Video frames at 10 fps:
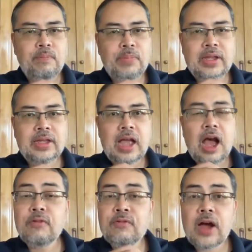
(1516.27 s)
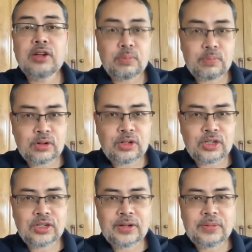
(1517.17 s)
being how far to
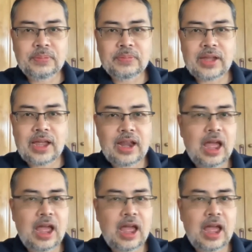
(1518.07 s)
push and